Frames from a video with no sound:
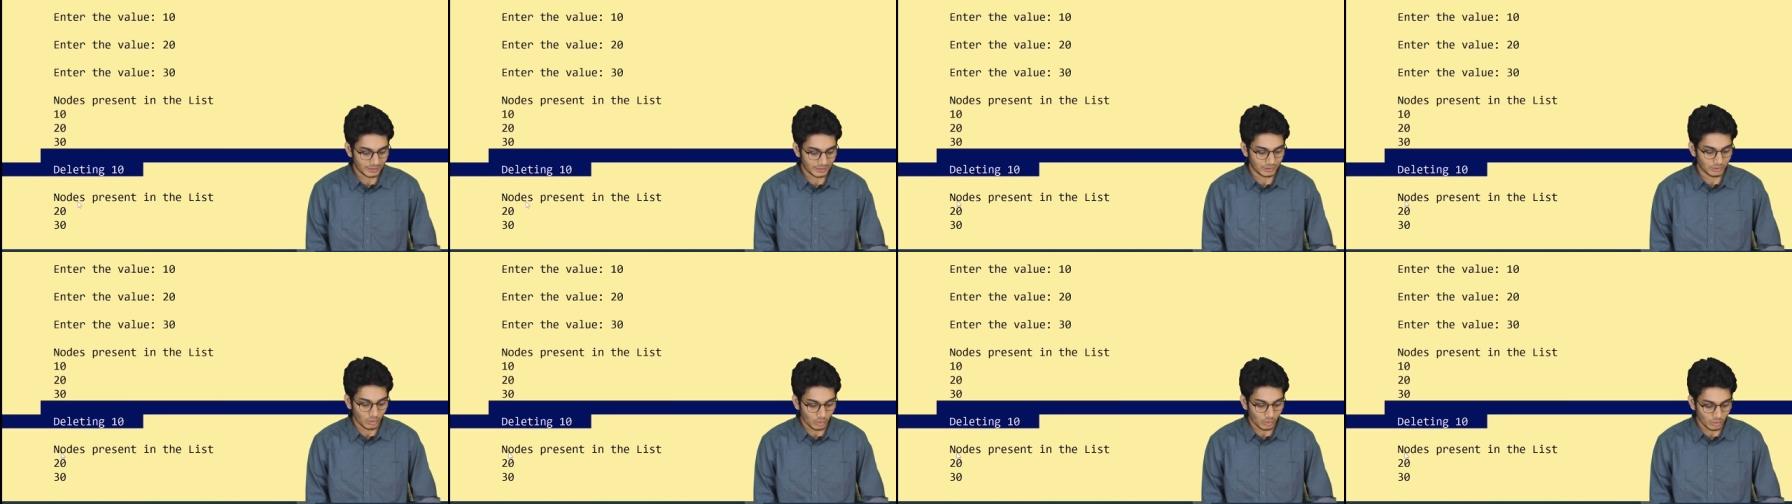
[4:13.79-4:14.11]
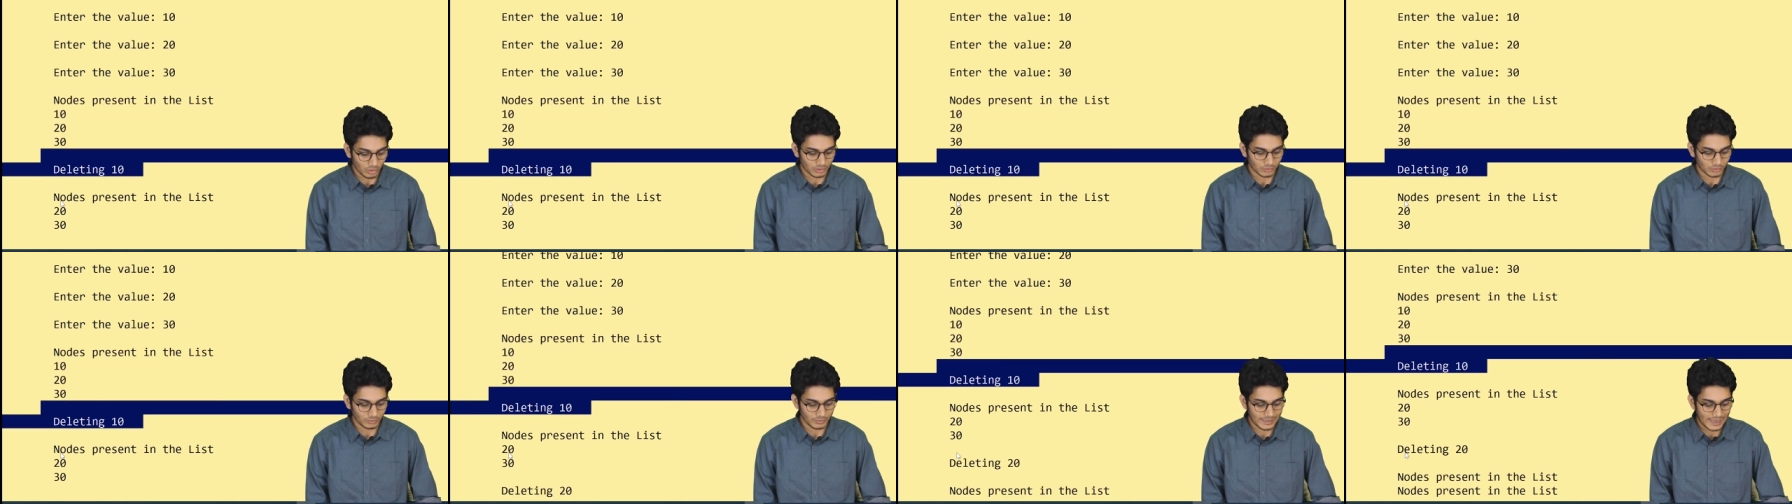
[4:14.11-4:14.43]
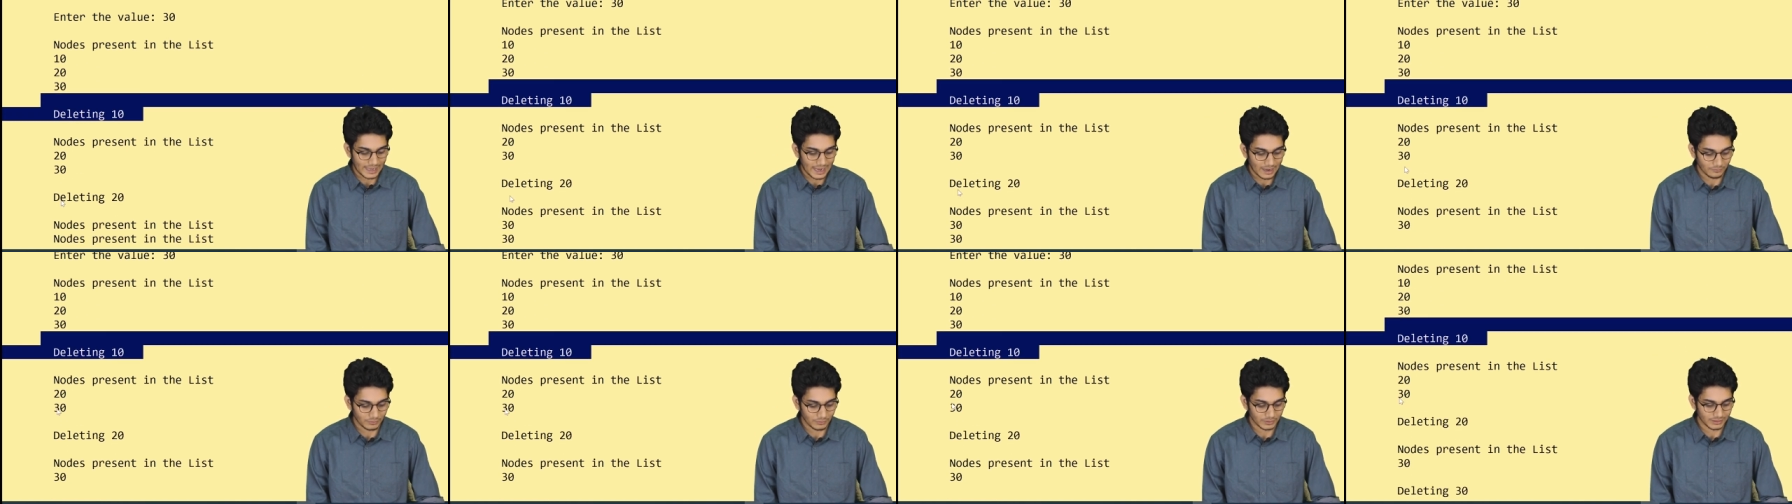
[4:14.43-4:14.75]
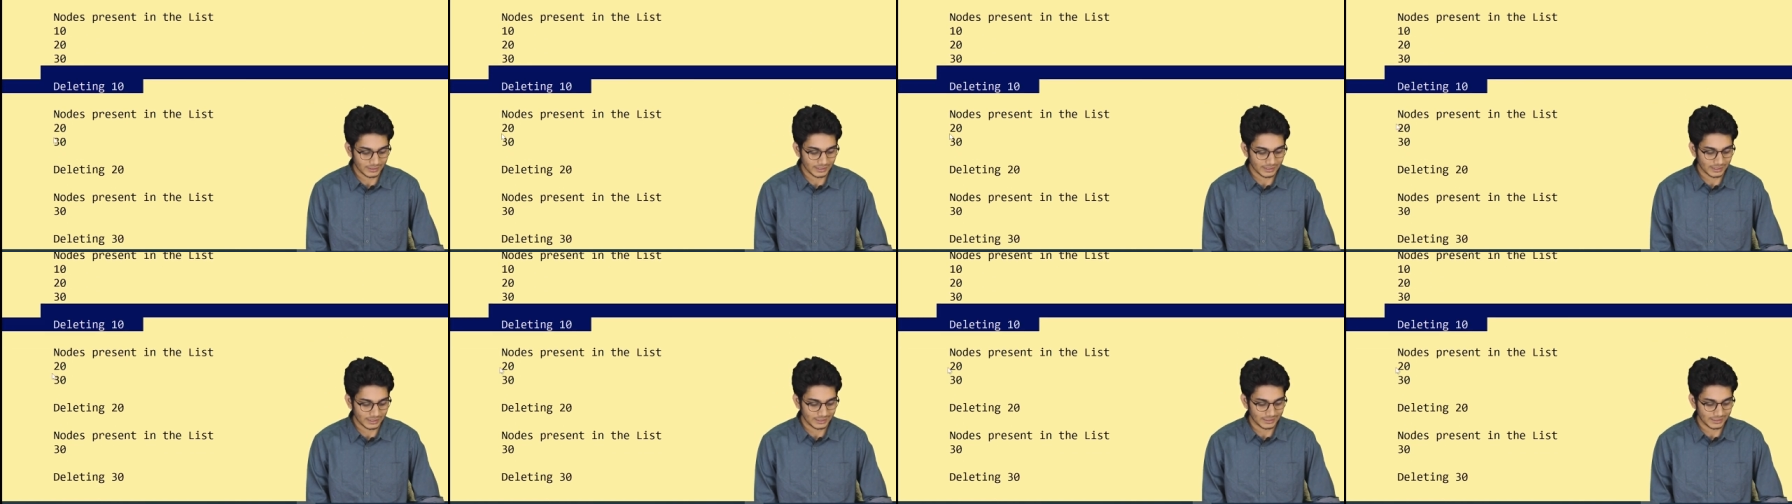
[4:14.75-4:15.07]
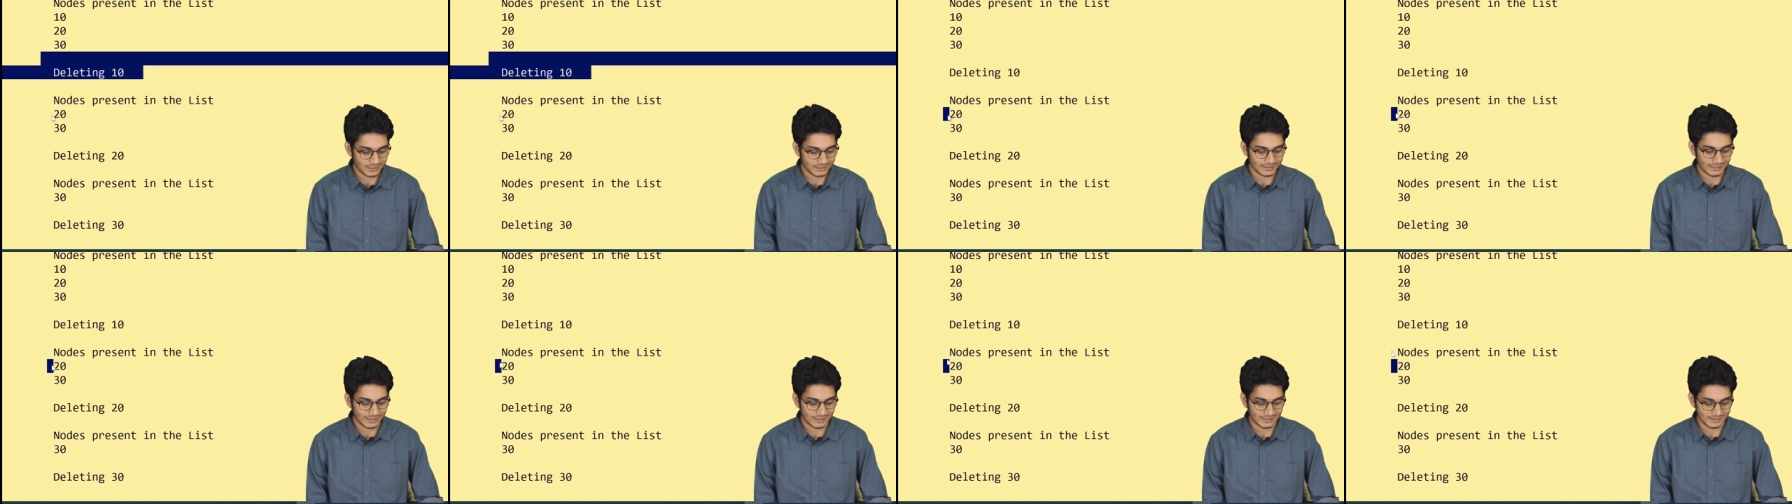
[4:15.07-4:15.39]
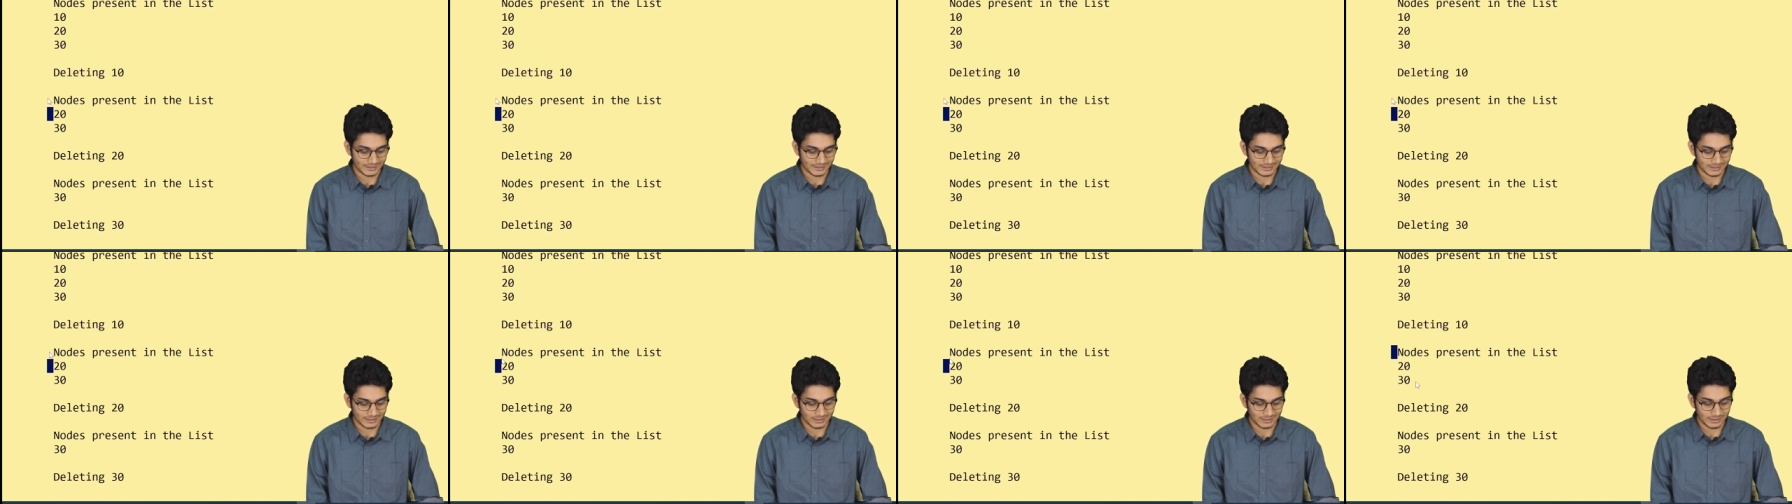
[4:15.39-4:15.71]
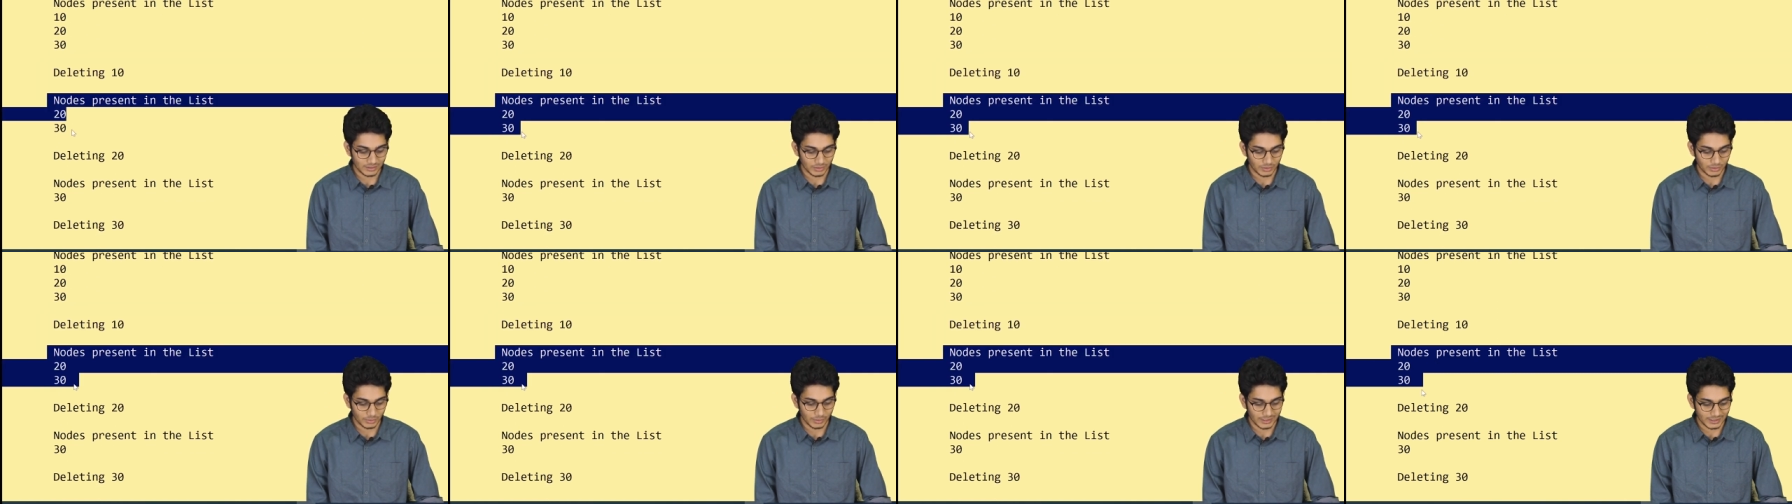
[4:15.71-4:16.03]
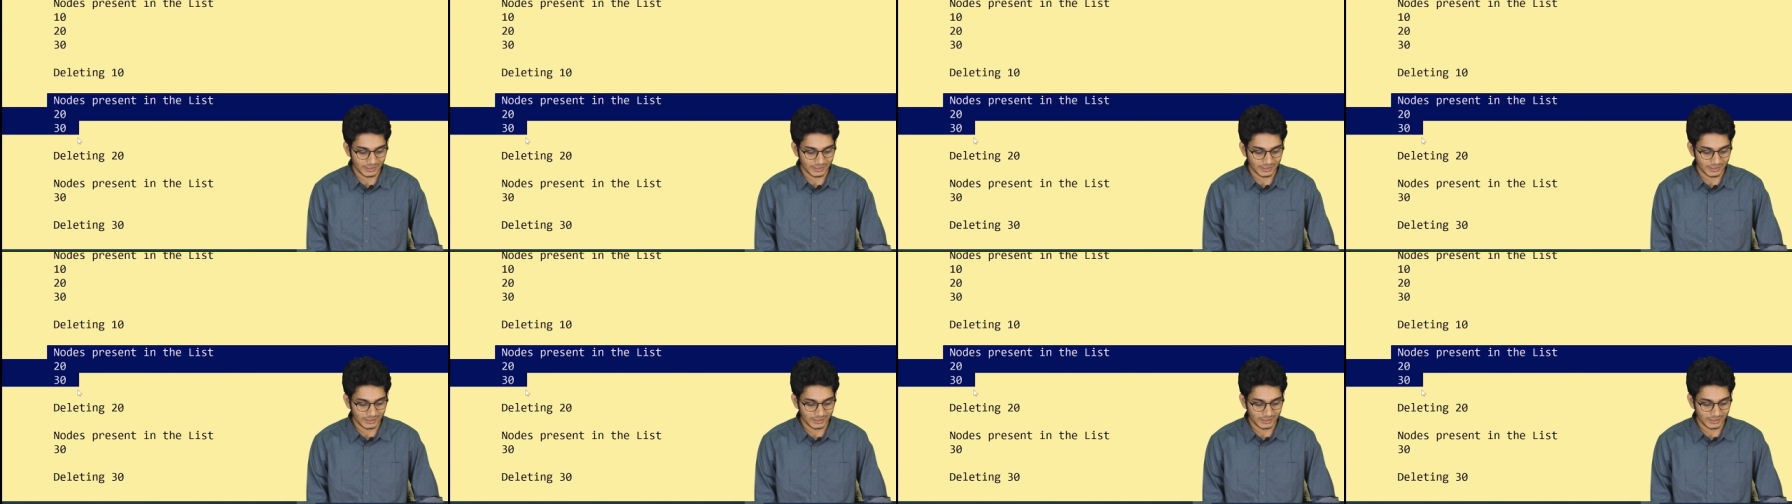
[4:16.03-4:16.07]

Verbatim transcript: nodes we have within our list that is 20